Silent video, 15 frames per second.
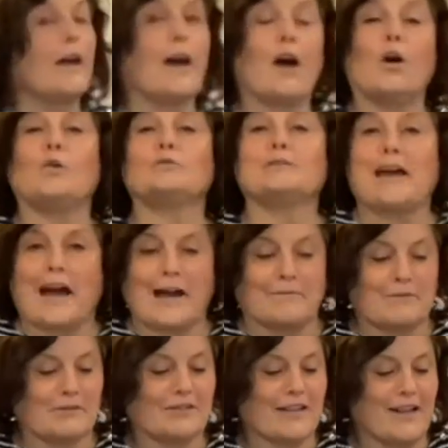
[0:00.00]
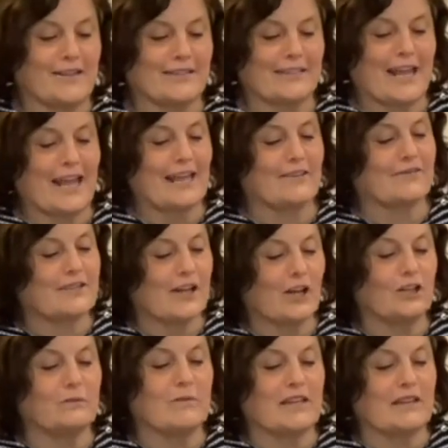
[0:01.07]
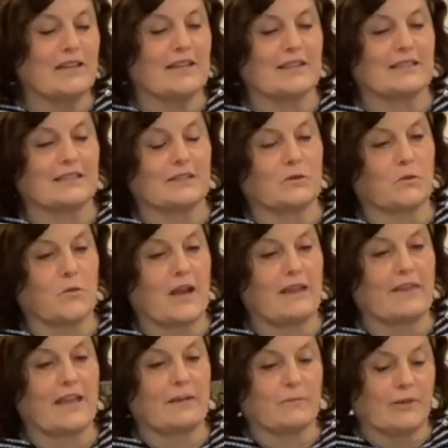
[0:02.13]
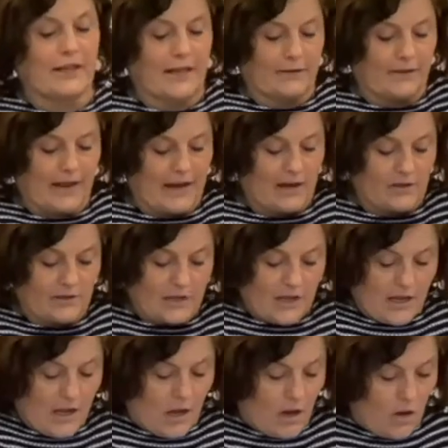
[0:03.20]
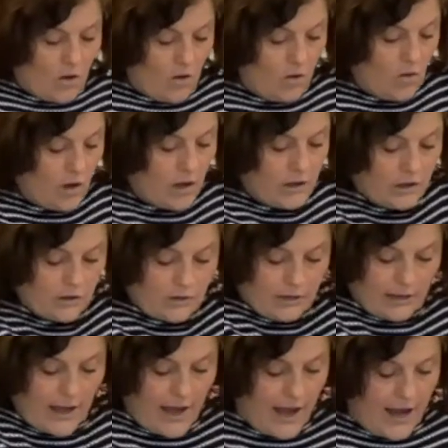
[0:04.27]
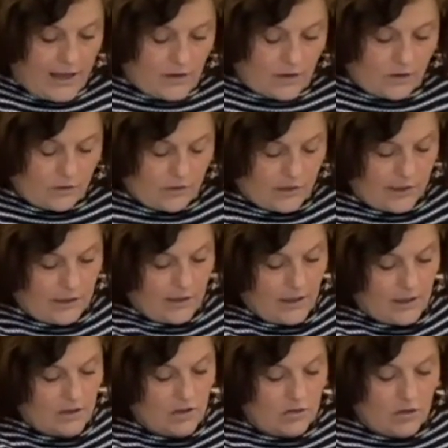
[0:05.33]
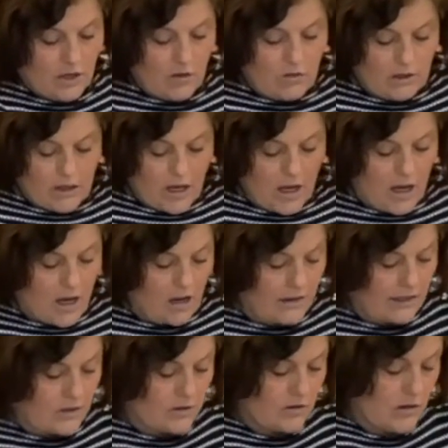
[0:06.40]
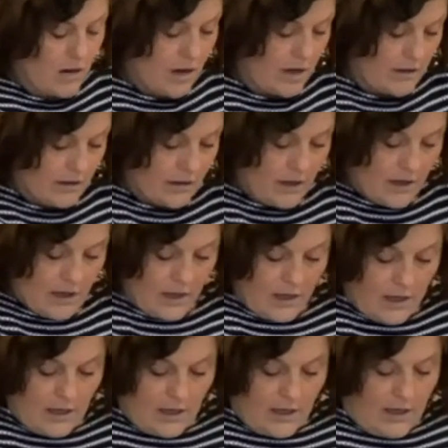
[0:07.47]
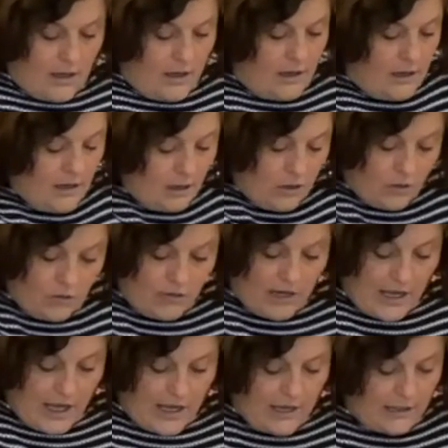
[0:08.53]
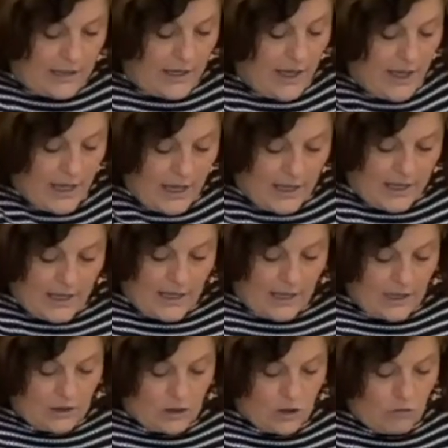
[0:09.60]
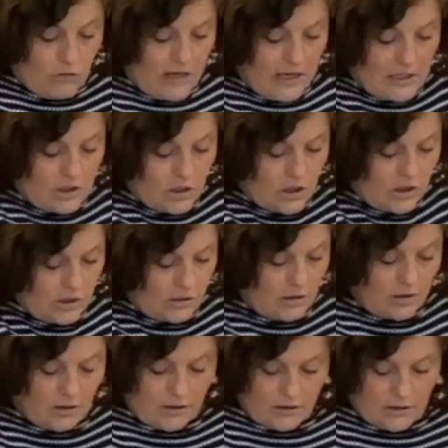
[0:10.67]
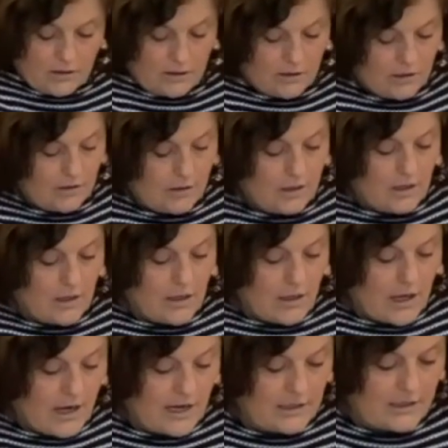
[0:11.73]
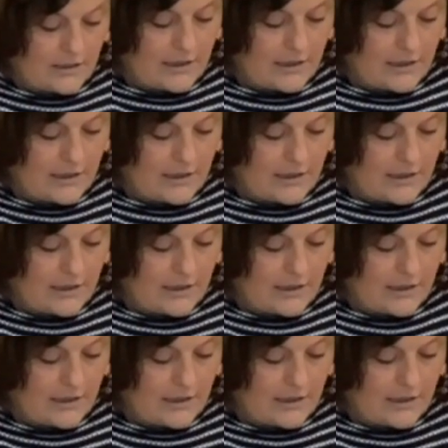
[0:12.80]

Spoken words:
old timers, I'll say, have told me this is the way they plant theirs. Or you could actually, as you go along in your garden, create a trench and you